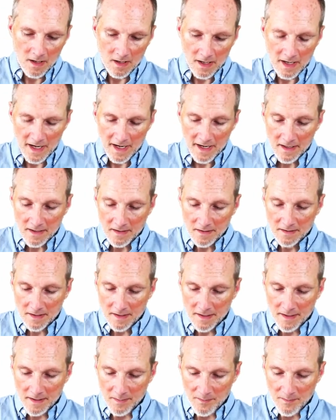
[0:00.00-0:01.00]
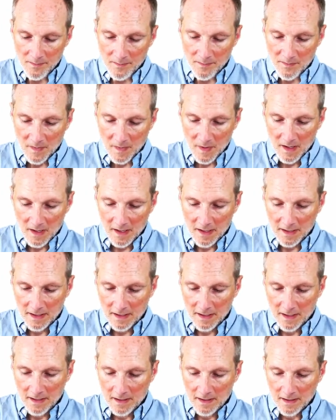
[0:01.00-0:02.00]
And um,
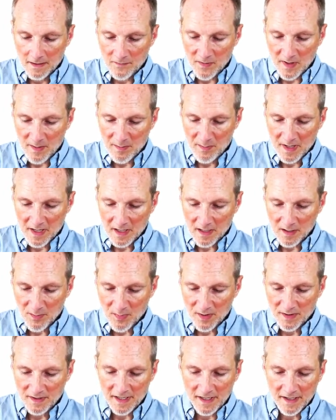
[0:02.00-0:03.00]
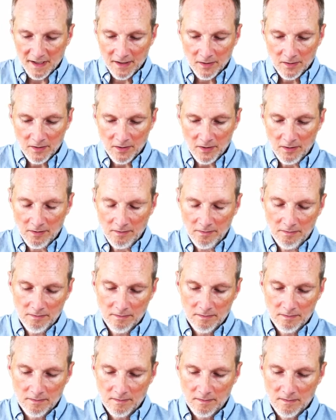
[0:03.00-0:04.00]
if I pick a particular
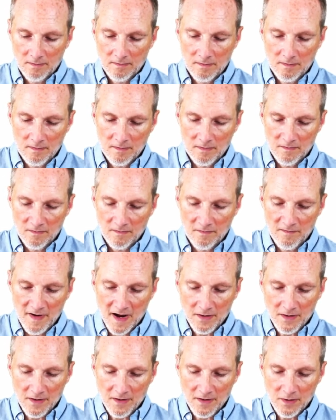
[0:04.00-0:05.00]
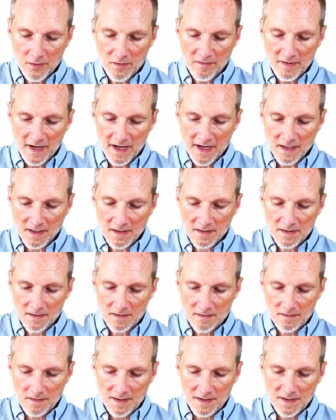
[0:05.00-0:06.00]
value of x,
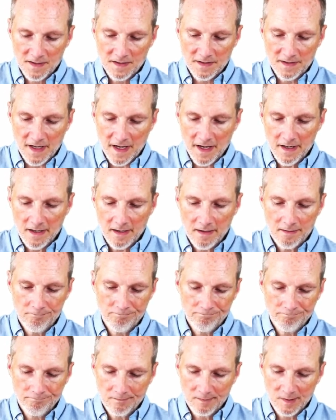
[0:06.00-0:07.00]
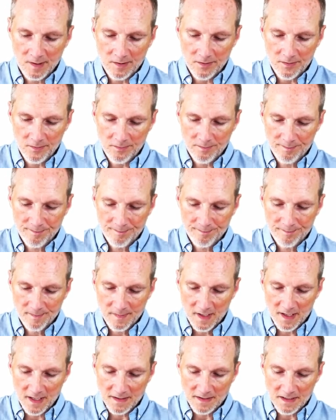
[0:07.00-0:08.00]
let's say, you know,
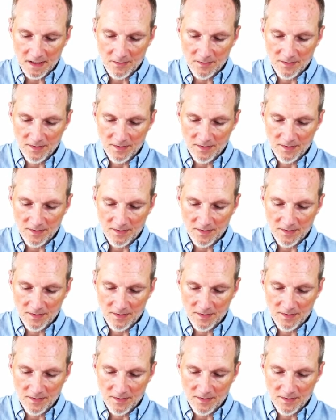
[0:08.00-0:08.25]
x equals